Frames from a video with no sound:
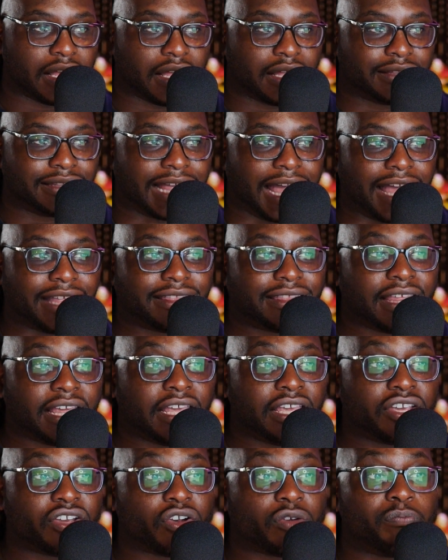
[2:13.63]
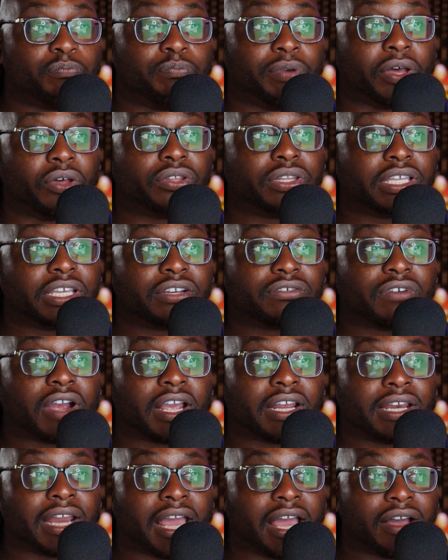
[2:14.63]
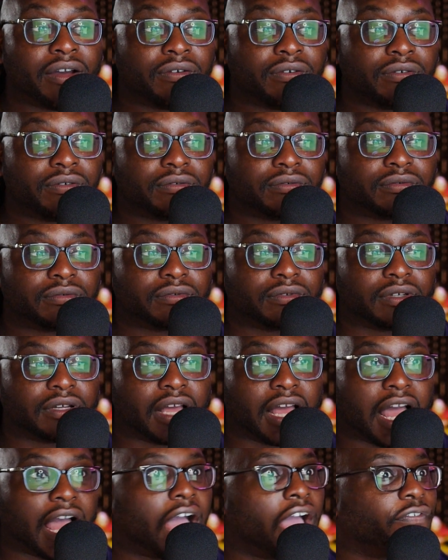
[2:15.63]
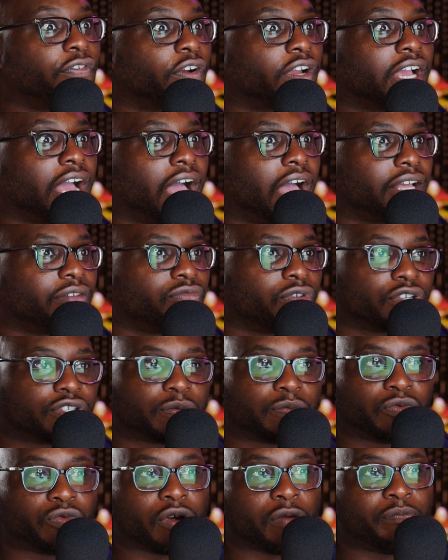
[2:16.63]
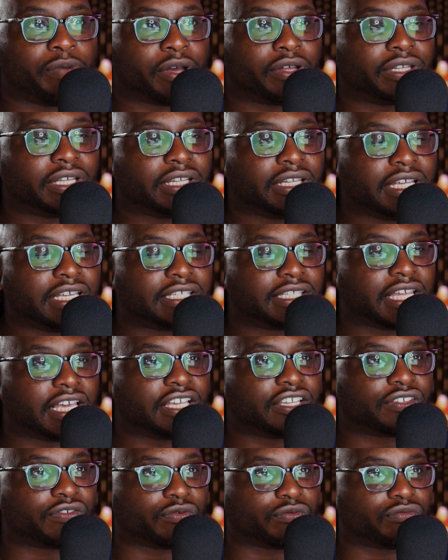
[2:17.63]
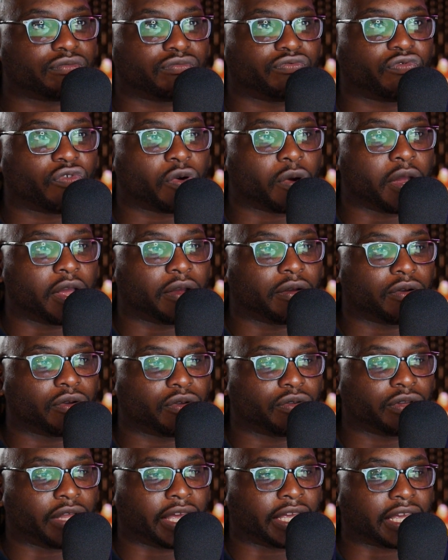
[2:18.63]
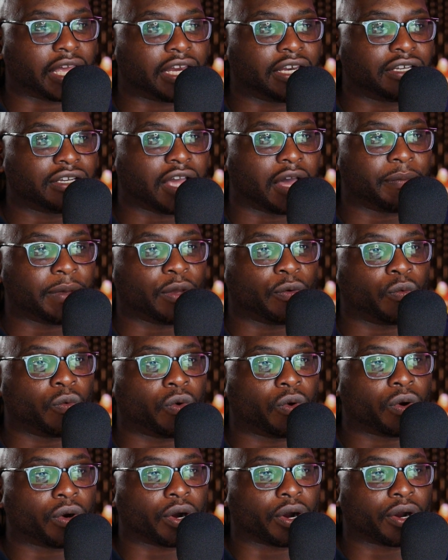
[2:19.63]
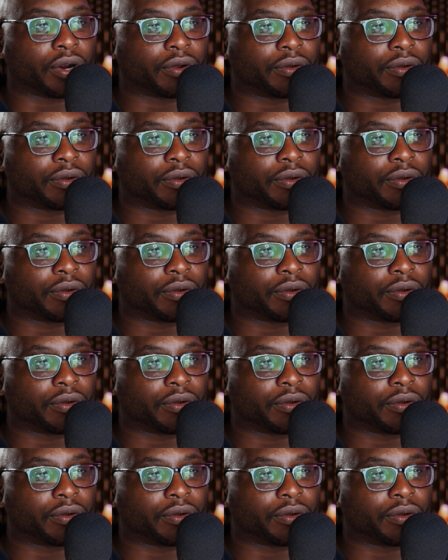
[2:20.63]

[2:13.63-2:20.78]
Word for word: That thing you're building right now, I forgot we're we're building these things for like incoming war.